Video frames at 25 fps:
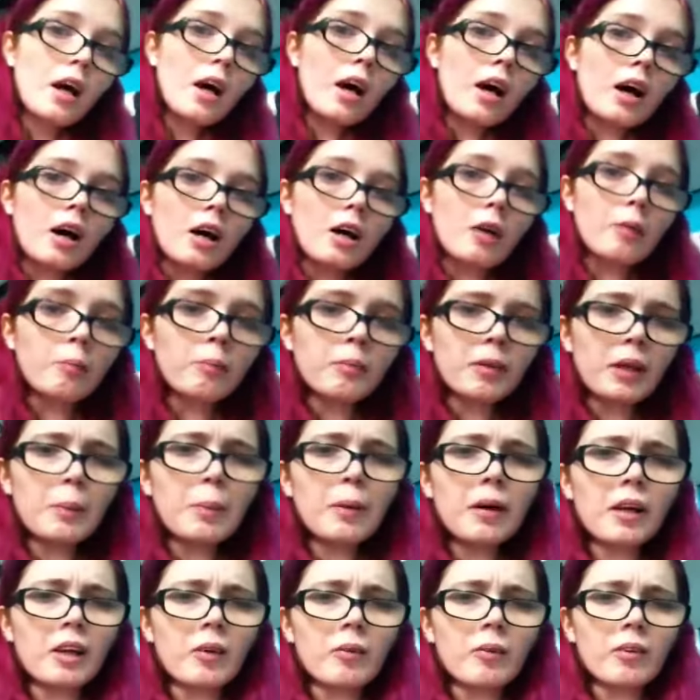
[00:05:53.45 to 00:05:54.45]
Um, they
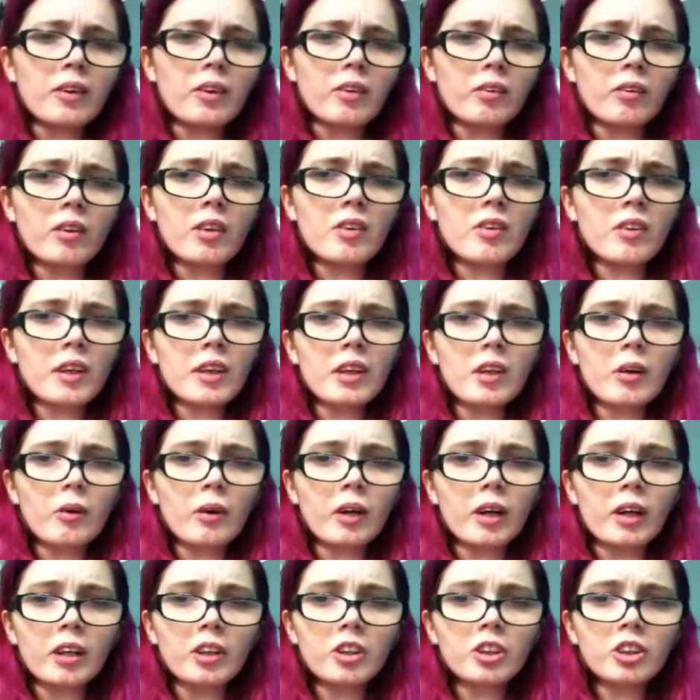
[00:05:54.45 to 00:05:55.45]
probably will, because I know
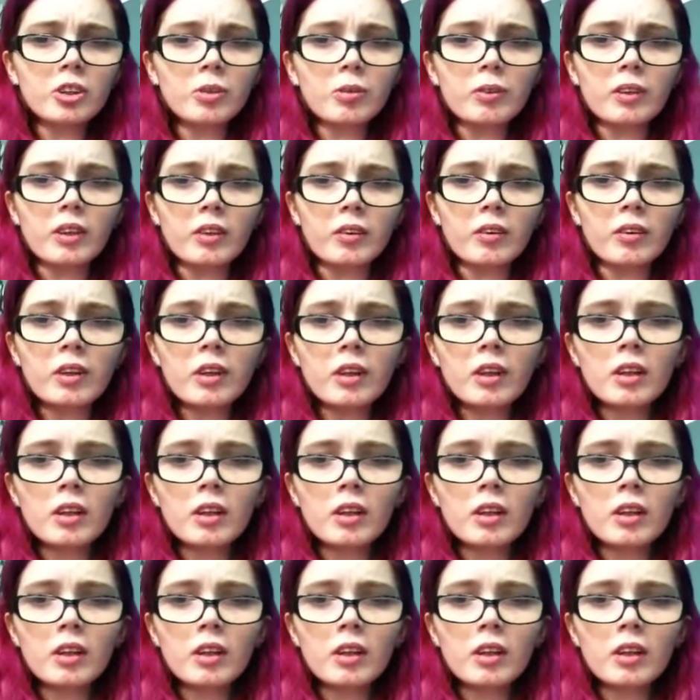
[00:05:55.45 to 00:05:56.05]
her. She will.